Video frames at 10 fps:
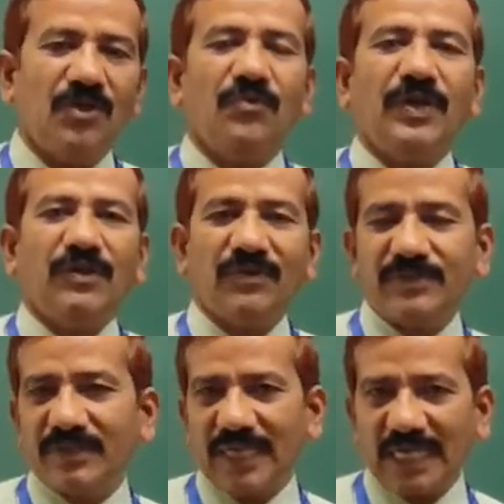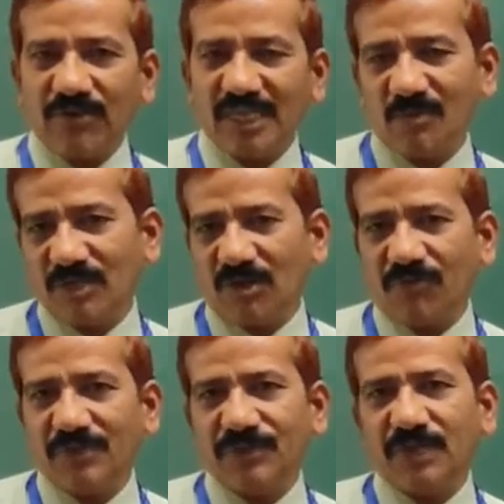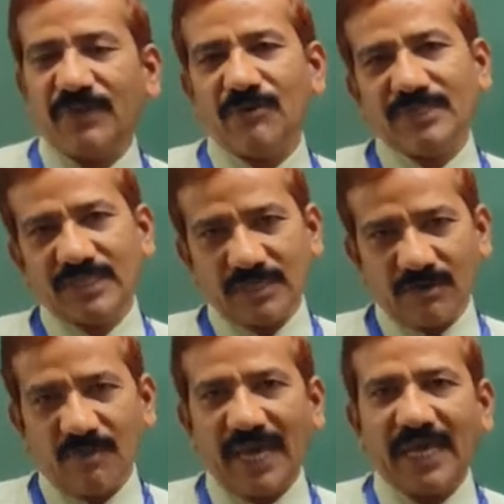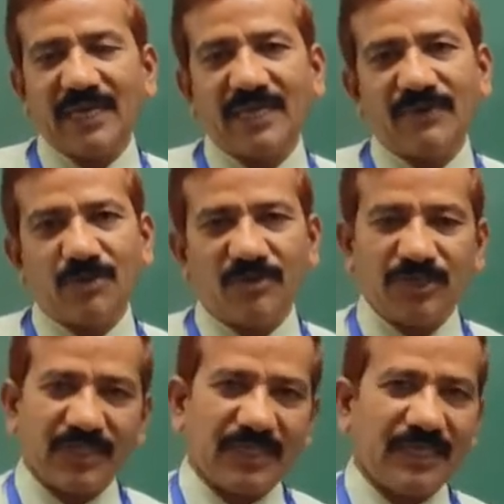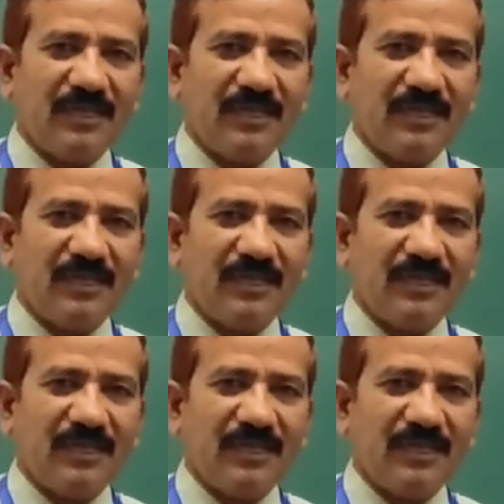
when you visit a government office, when you visit your bank, when you visit